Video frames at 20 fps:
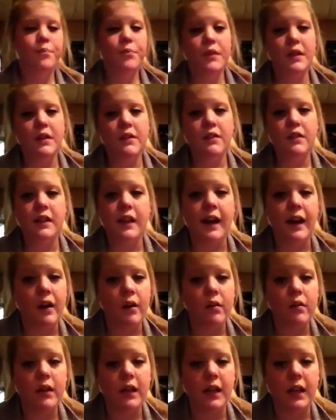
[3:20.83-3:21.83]
even
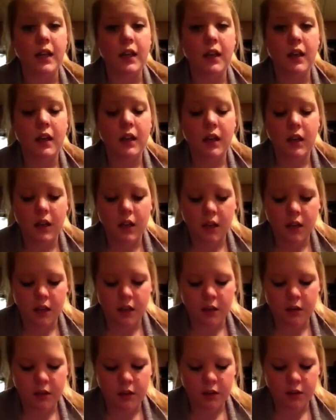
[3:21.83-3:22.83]
now, like I
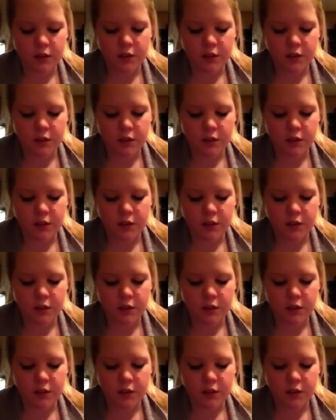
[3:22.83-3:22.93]
went out